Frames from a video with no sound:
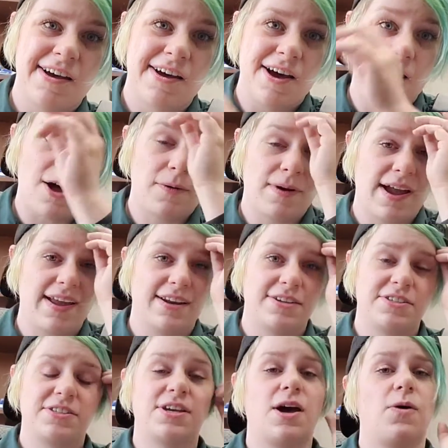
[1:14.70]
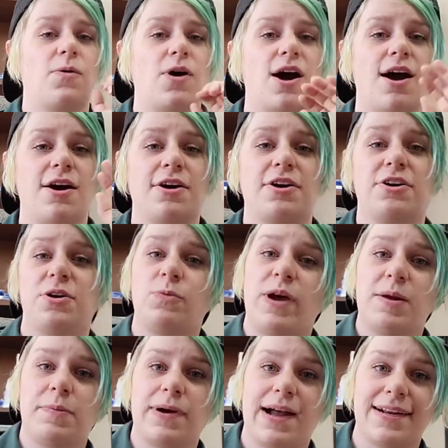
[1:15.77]
All right, so a good way to
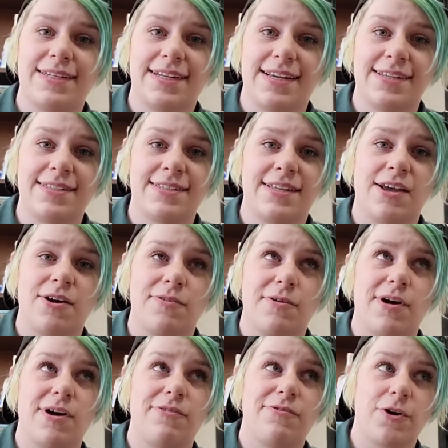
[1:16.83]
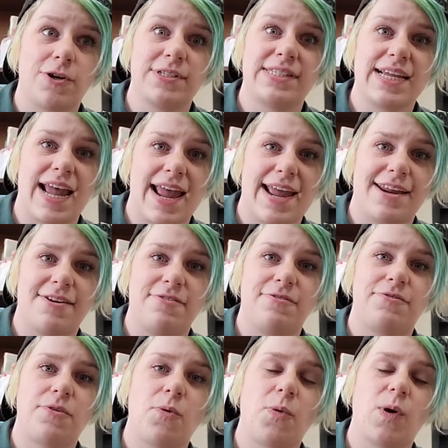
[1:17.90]
practice first aid
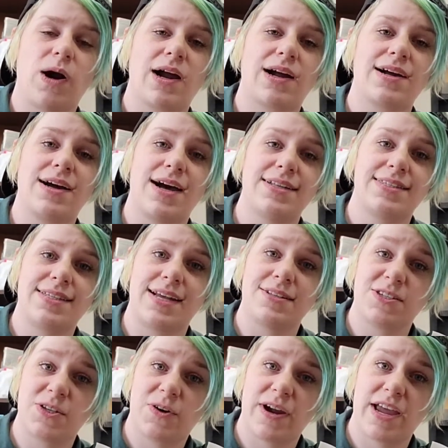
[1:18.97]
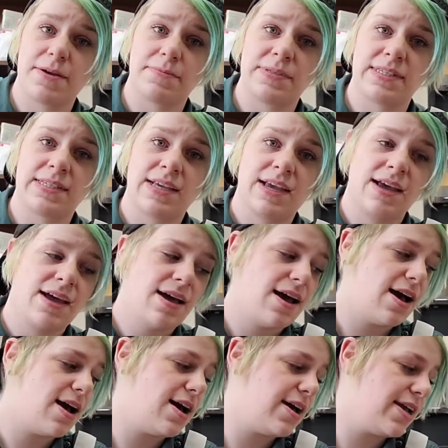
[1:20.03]
for cuts and scrapes
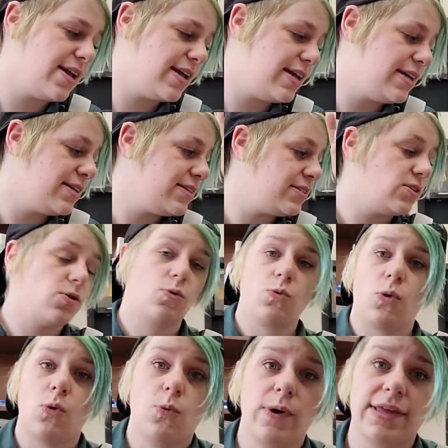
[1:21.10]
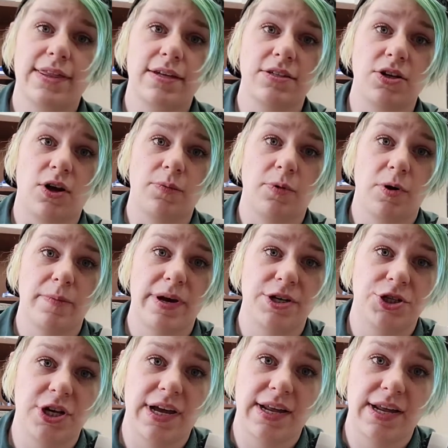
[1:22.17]
is with adult permission.